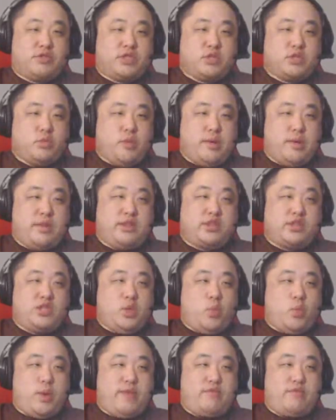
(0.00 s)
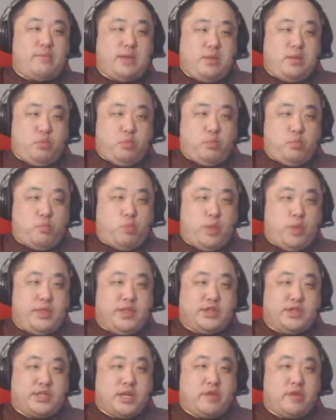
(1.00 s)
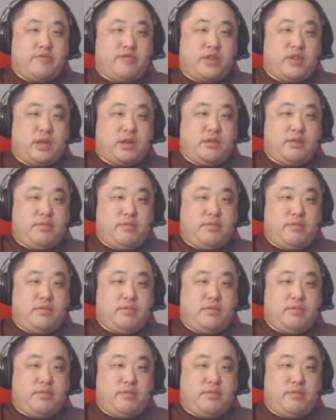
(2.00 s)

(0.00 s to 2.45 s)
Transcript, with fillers: So, there's no way for me to win this, I don't think.